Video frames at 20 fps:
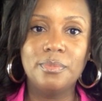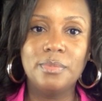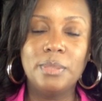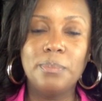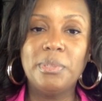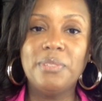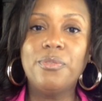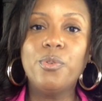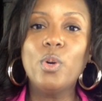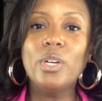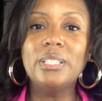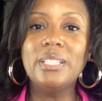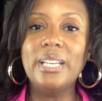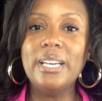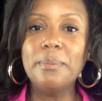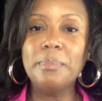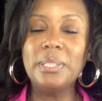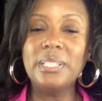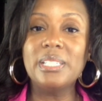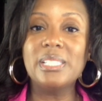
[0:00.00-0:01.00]
Before
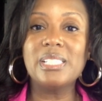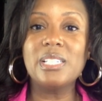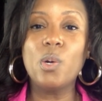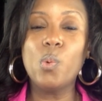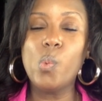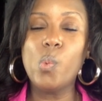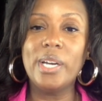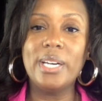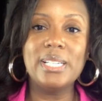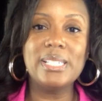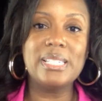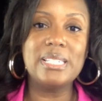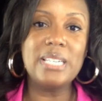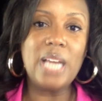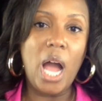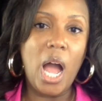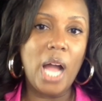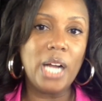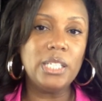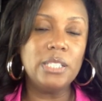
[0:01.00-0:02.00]
labeling someone as
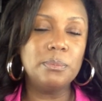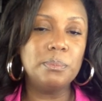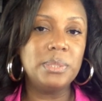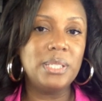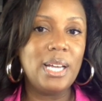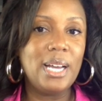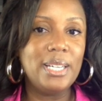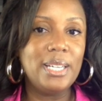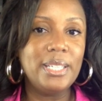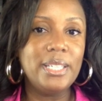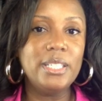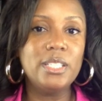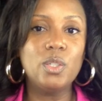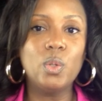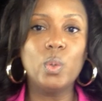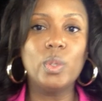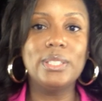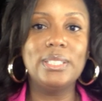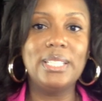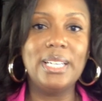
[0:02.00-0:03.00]
non-compliant
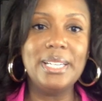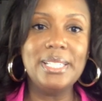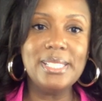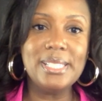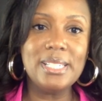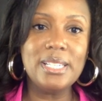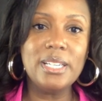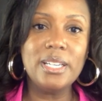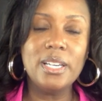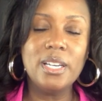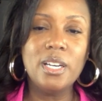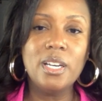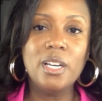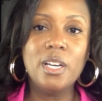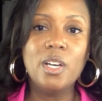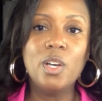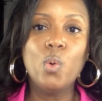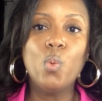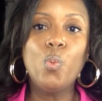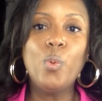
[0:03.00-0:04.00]
or lazy,
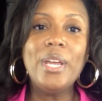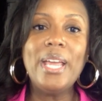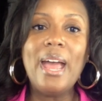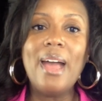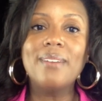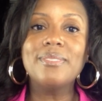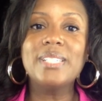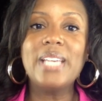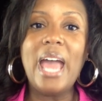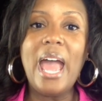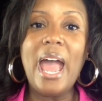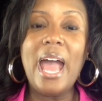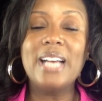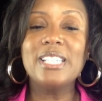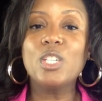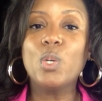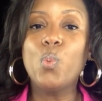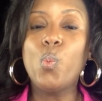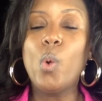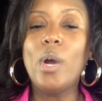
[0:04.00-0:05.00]
we have to
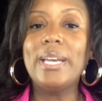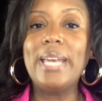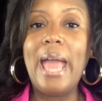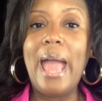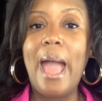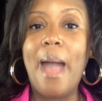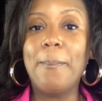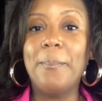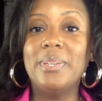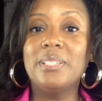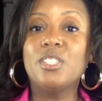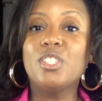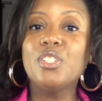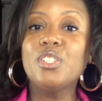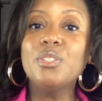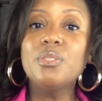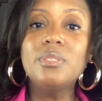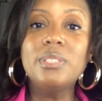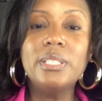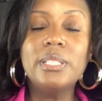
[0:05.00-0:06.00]
ask what happened
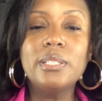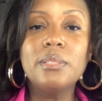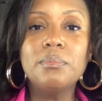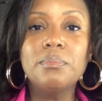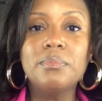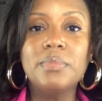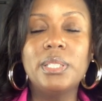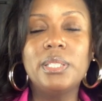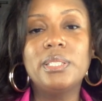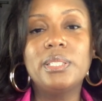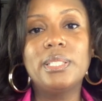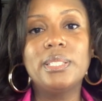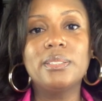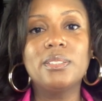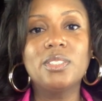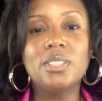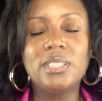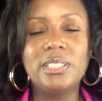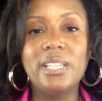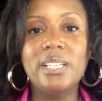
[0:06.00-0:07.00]
to them and
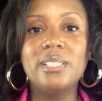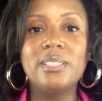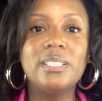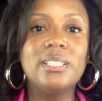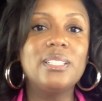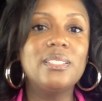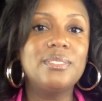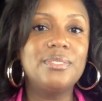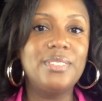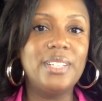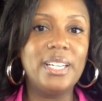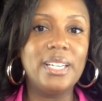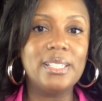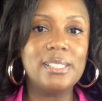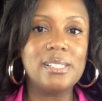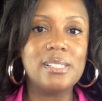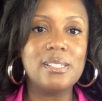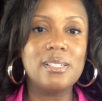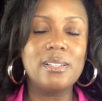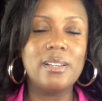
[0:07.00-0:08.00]
understand the
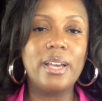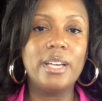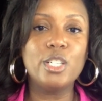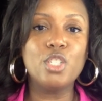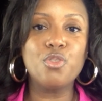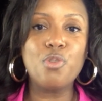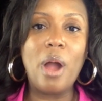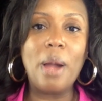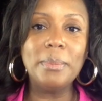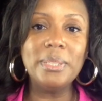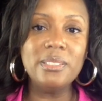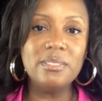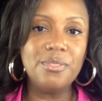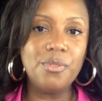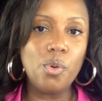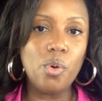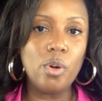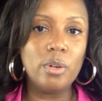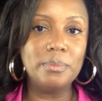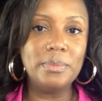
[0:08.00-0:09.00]
effects. A
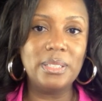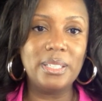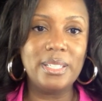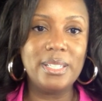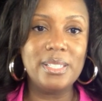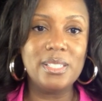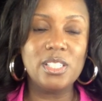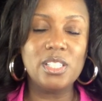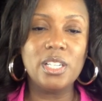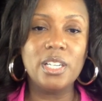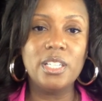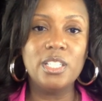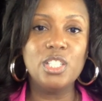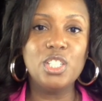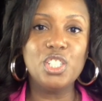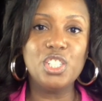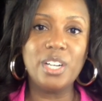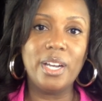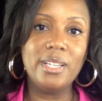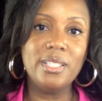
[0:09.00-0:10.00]
trauma-informed lens
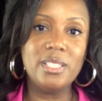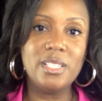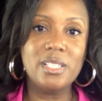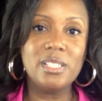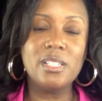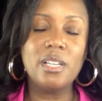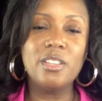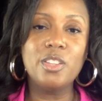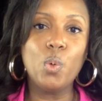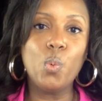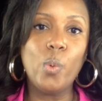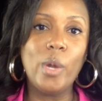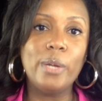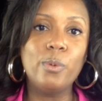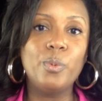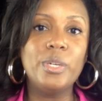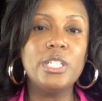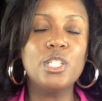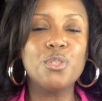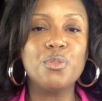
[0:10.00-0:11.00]
changes the way
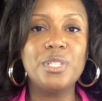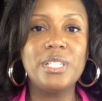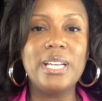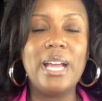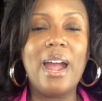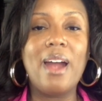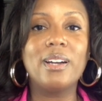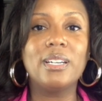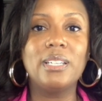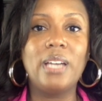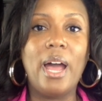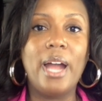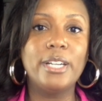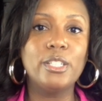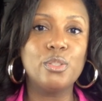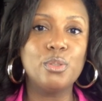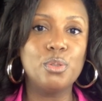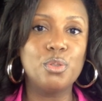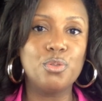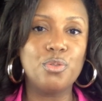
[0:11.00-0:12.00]
we treat our
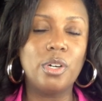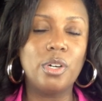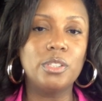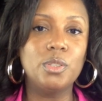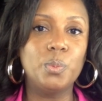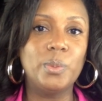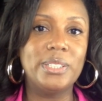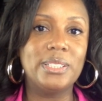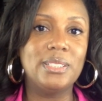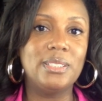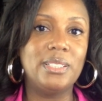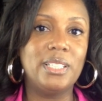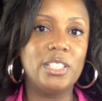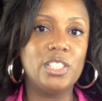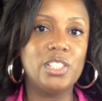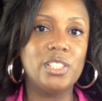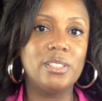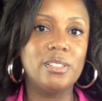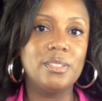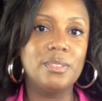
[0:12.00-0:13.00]
clients who struggle with
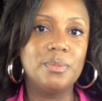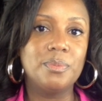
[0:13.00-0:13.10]
addiction.